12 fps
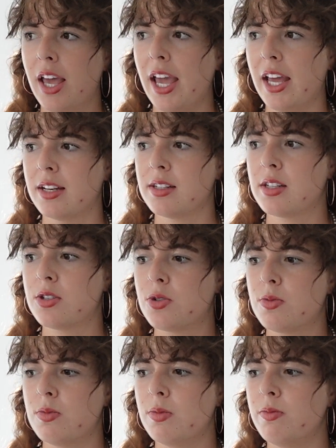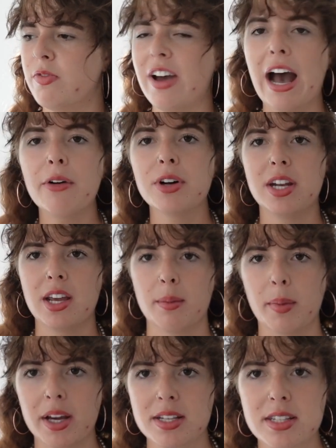and to validate
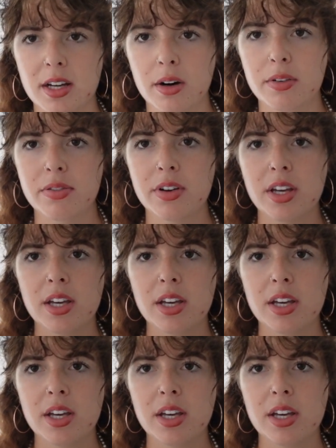myself.